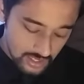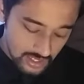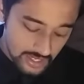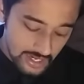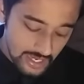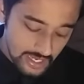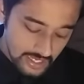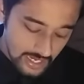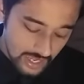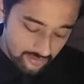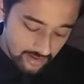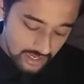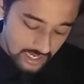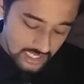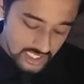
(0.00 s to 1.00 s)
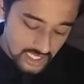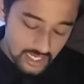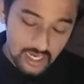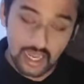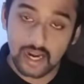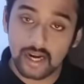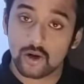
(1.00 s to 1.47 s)
green
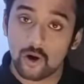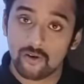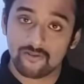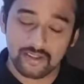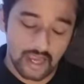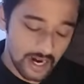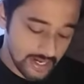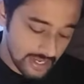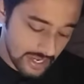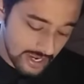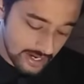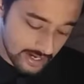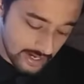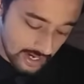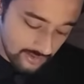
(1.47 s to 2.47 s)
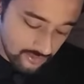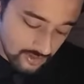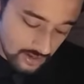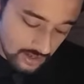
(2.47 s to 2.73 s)
navigation light of that aircraft